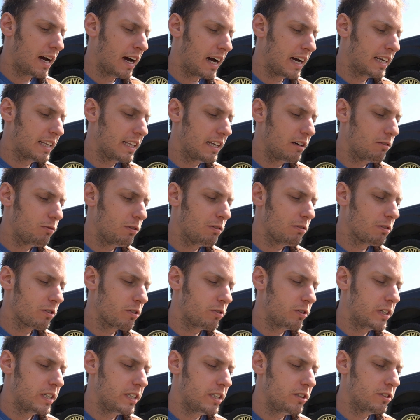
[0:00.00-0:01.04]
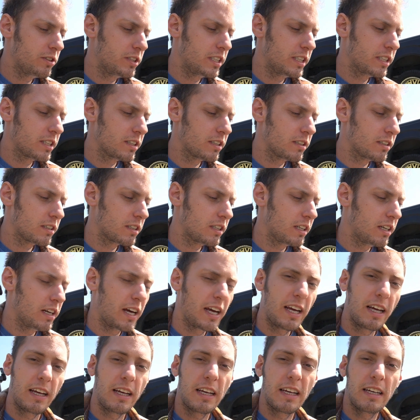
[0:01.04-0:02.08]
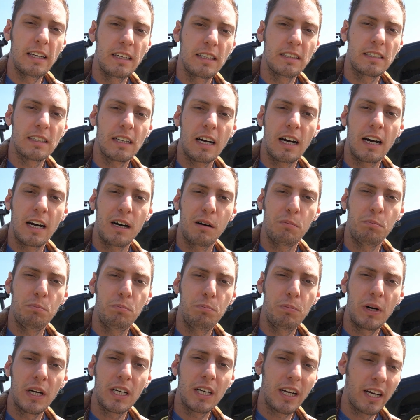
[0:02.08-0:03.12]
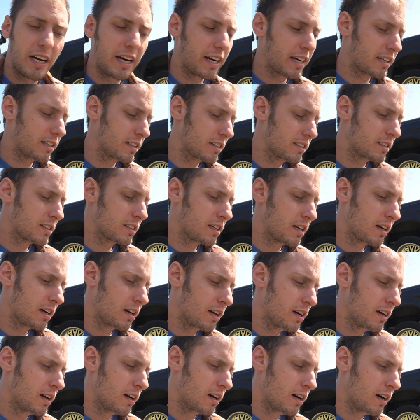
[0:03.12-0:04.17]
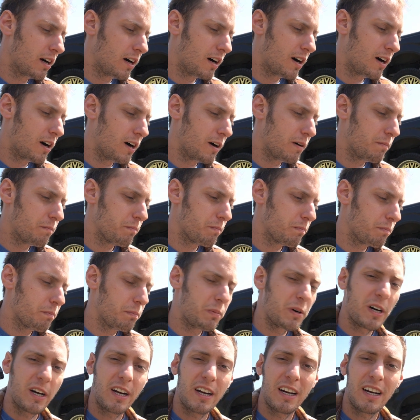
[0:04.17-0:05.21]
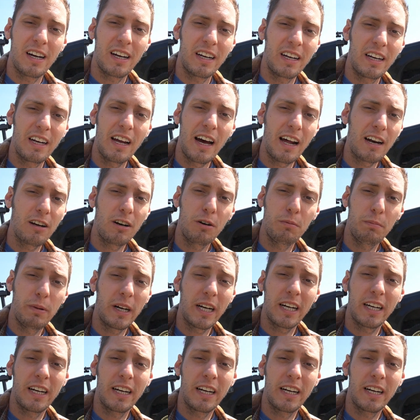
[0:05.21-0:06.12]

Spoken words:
I think what we're going to use here today is butt connectors, but not all butt